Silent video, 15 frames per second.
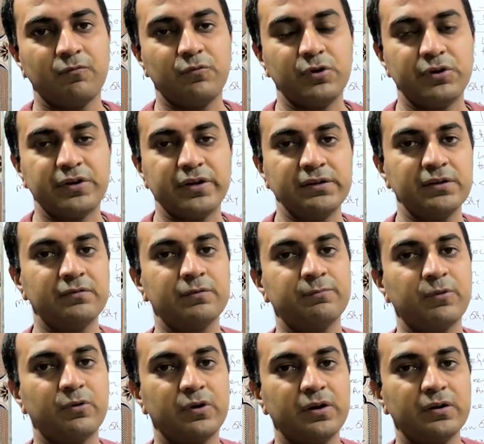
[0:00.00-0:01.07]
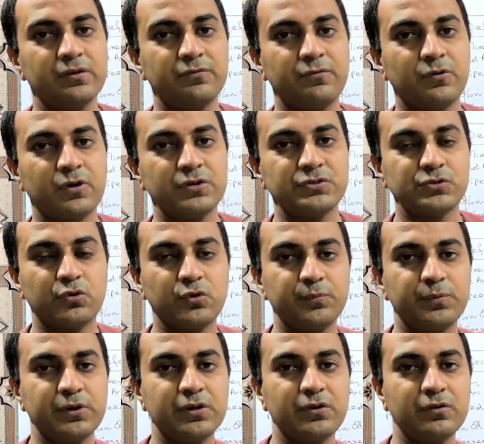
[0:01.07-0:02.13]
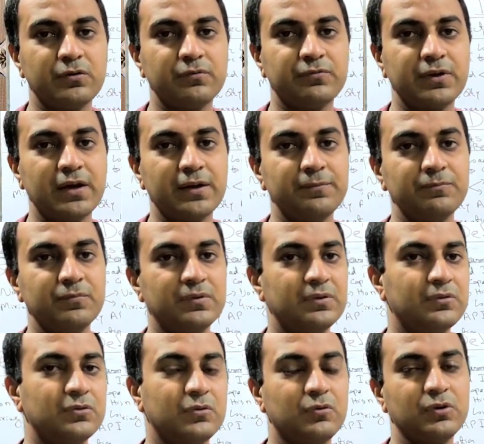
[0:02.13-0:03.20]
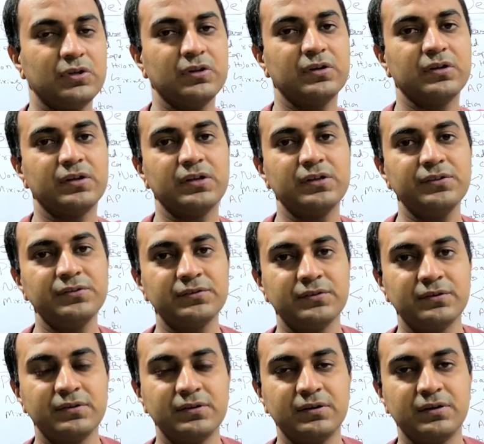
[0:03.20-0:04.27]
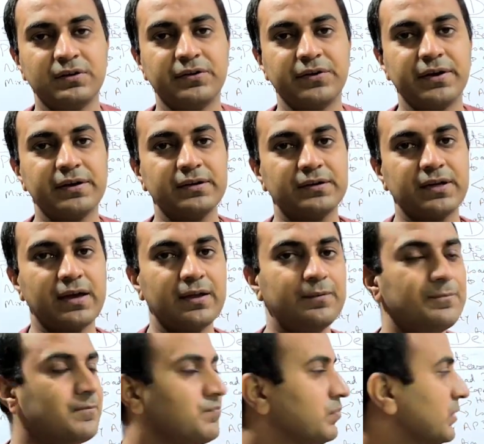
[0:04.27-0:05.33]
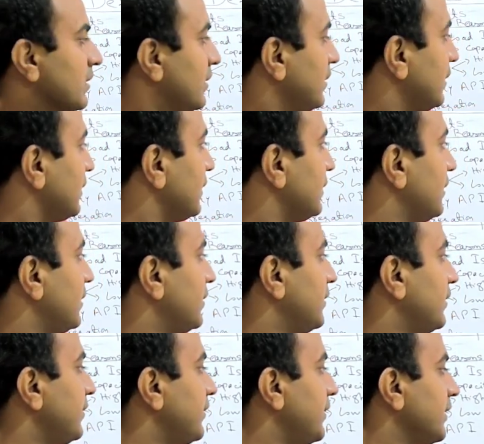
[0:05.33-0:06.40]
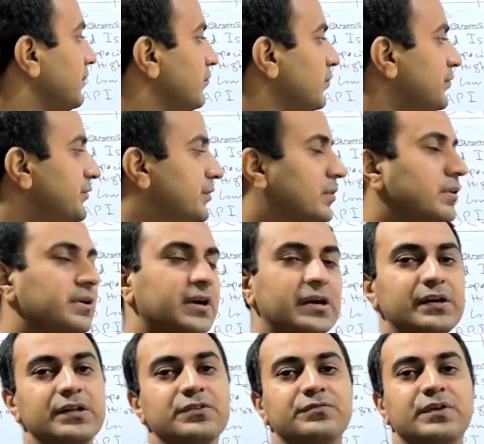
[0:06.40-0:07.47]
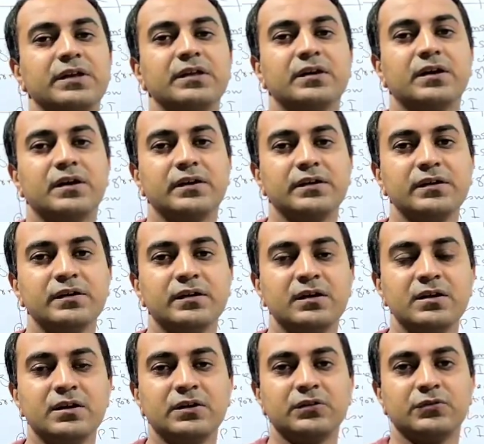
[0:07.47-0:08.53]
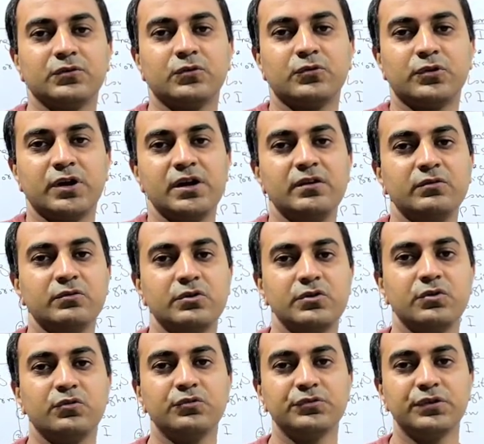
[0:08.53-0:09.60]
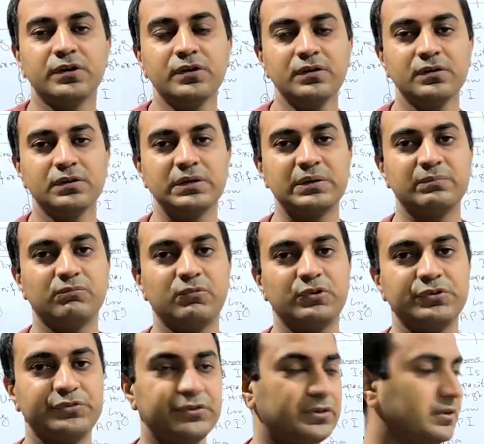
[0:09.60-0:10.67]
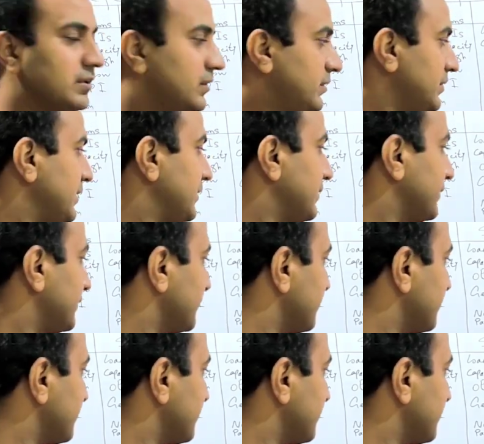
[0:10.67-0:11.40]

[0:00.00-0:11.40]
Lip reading: We dry the product for a short period of time, so increase drying time. In under drying, moisture content is very high, so try to reduce the moisture content.